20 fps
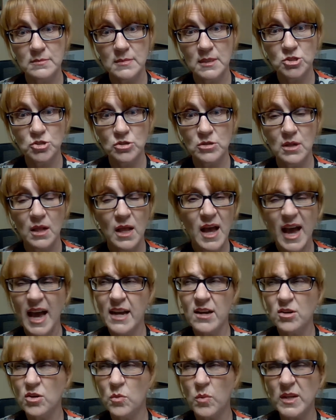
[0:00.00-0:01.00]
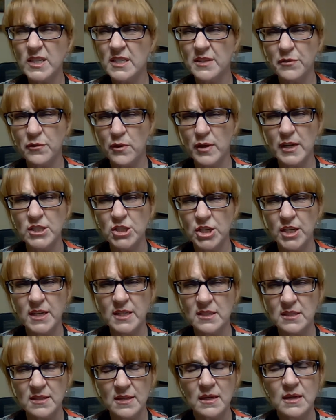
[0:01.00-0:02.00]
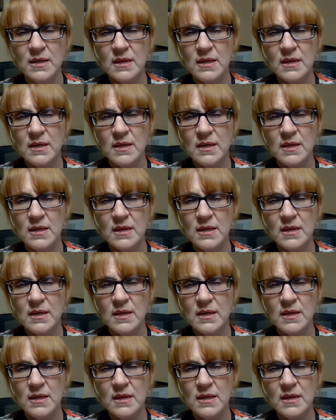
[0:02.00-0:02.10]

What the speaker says: A turtle. I don't know what differentiates.